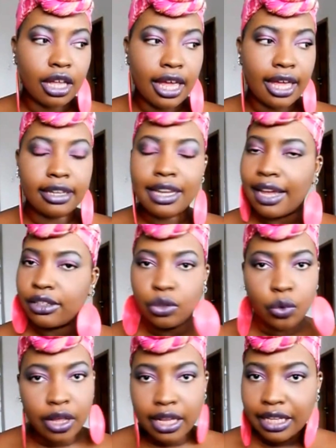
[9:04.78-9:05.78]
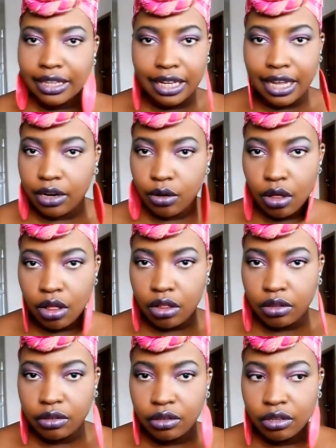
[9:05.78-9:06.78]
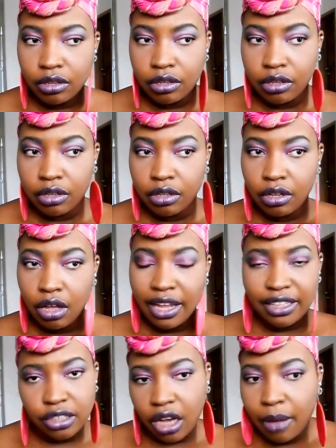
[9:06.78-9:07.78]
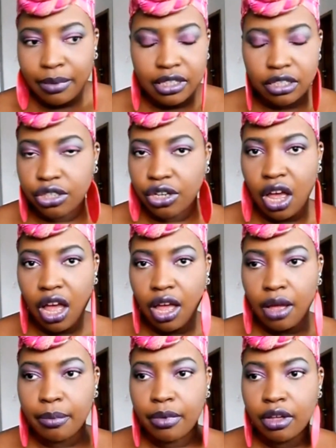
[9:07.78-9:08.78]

and not do anything at all. A job is a job.